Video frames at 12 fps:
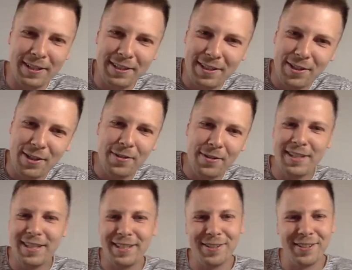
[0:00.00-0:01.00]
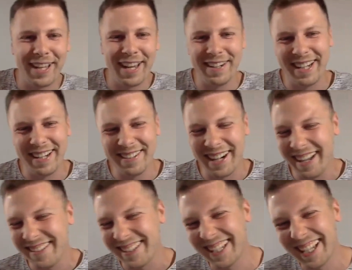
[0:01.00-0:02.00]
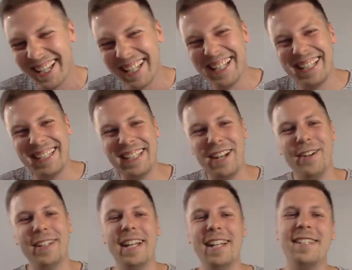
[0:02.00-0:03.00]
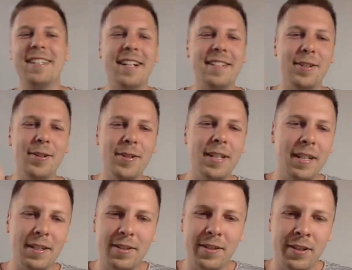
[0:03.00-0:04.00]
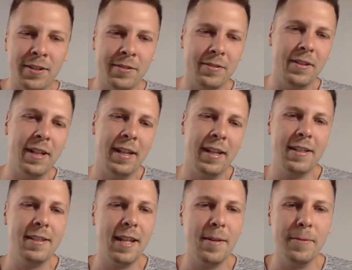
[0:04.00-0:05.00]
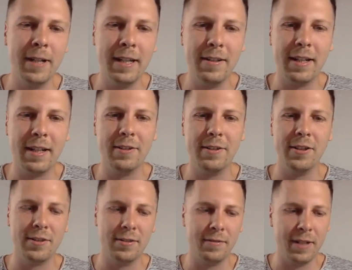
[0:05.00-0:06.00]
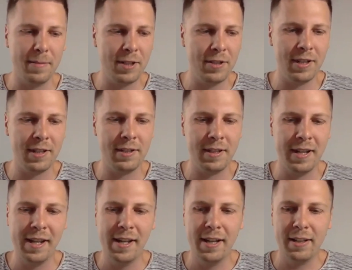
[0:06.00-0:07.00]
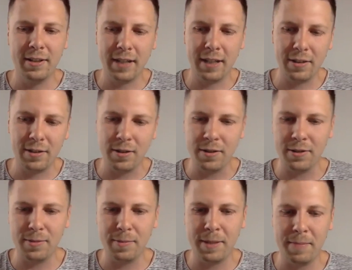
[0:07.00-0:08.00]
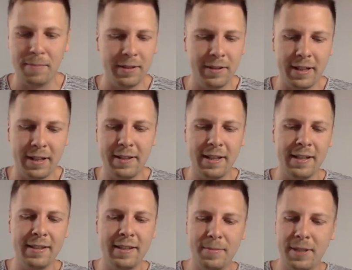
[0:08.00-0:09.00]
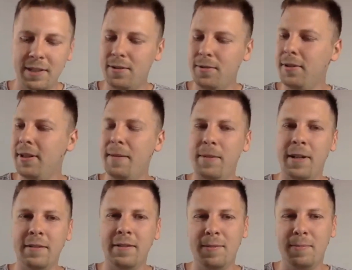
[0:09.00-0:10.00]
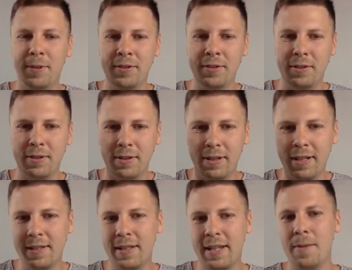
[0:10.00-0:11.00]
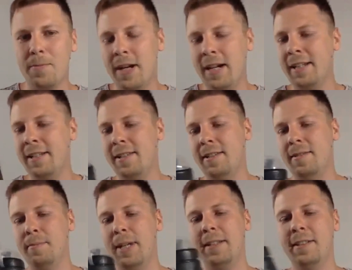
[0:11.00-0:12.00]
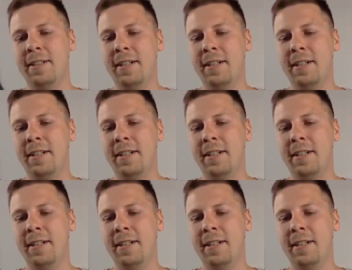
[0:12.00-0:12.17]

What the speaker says: It's so easy to carry around, you know. And I start talking to you, and the same way you can talk through images. You can talk to people. You can tell them the story about this product. You can say why it's better.